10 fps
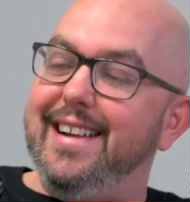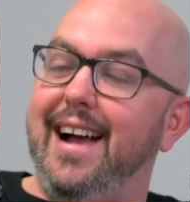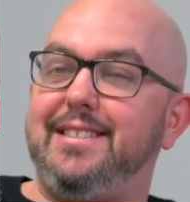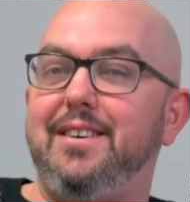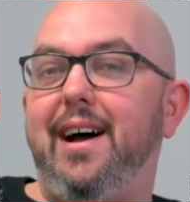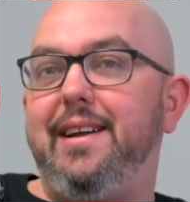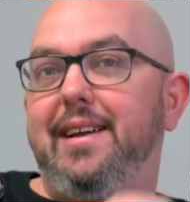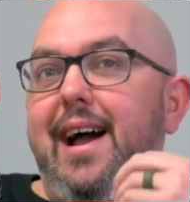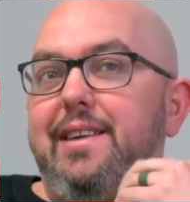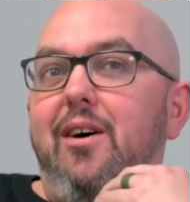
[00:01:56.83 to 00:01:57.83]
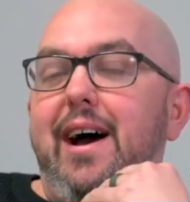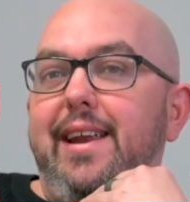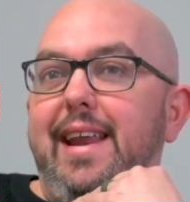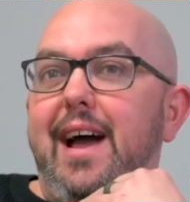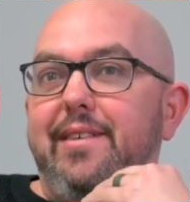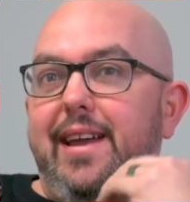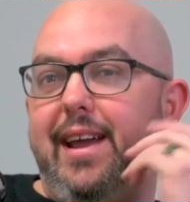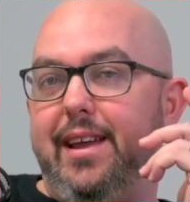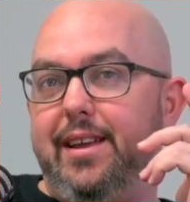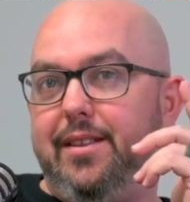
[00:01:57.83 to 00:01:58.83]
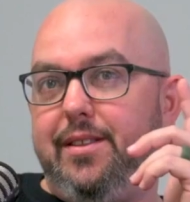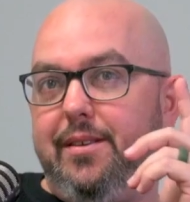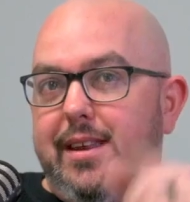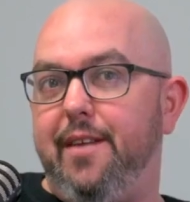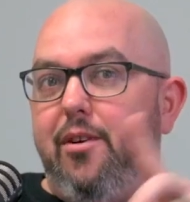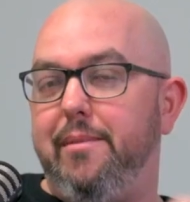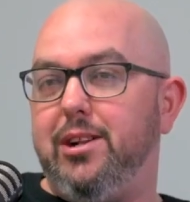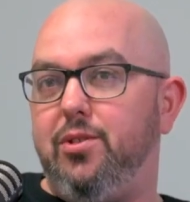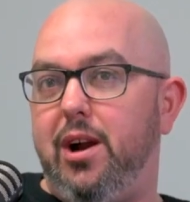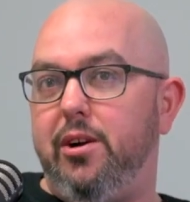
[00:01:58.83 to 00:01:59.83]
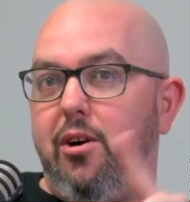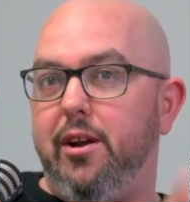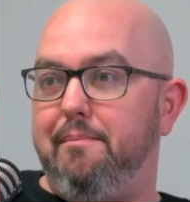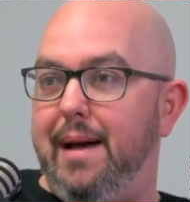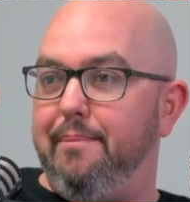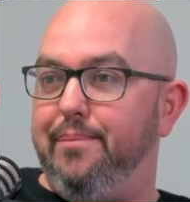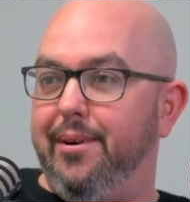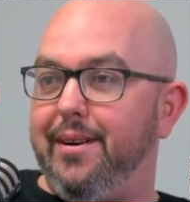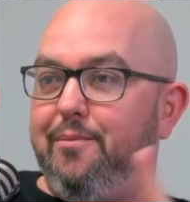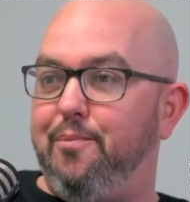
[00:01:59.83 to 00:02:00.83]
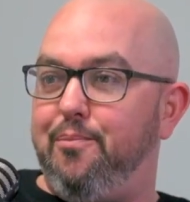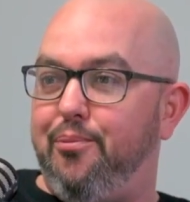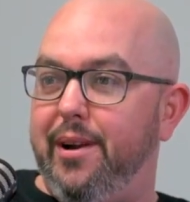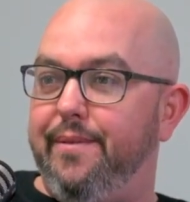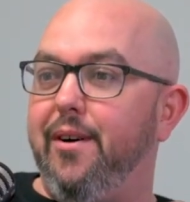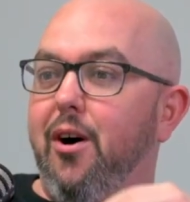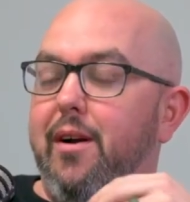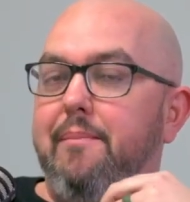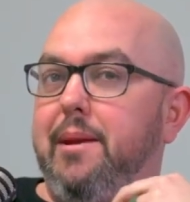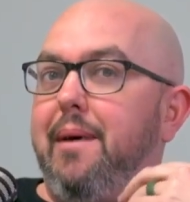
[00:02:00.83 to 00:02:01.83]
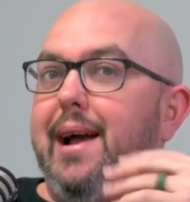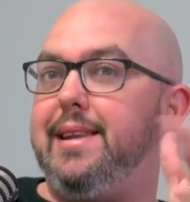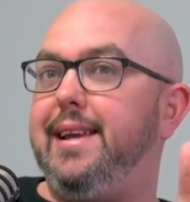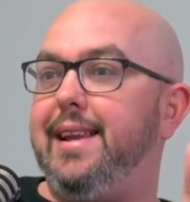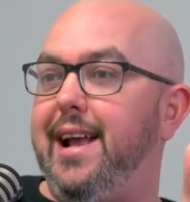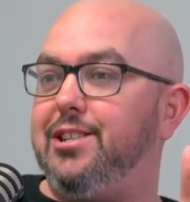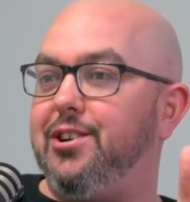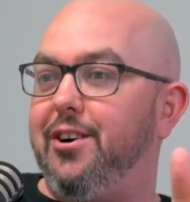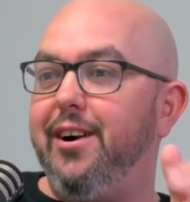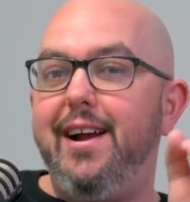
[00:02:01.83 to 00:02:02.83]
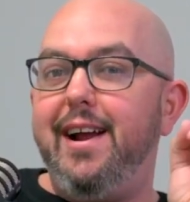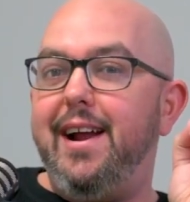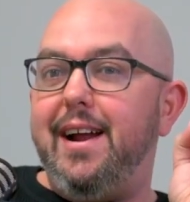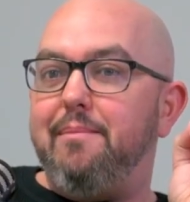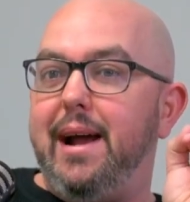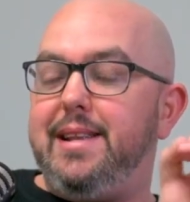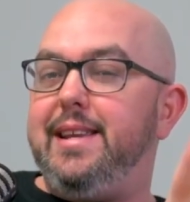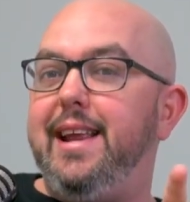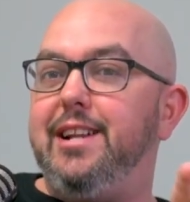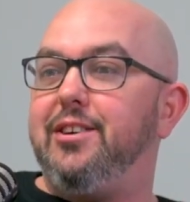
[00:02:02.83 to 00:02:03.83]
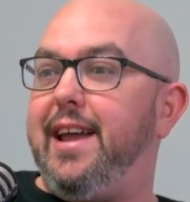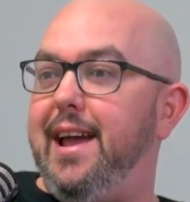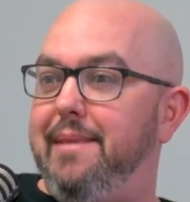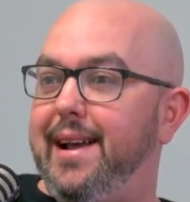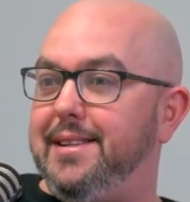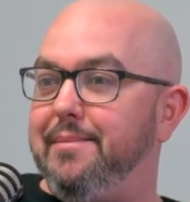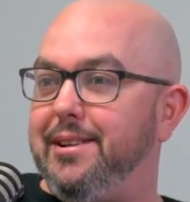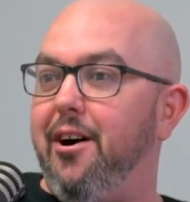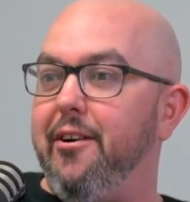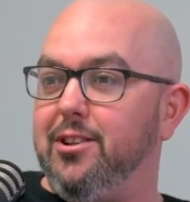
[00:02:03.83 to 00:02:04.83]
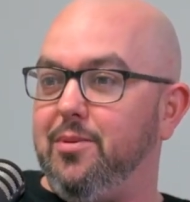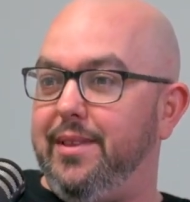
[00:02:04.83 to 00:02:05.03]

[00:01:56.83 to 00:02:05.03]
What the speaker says: Yeah, so I know how to navigate the Denver metro area on a map book pre-phone. I mean, my teenager can't make it to McDonald's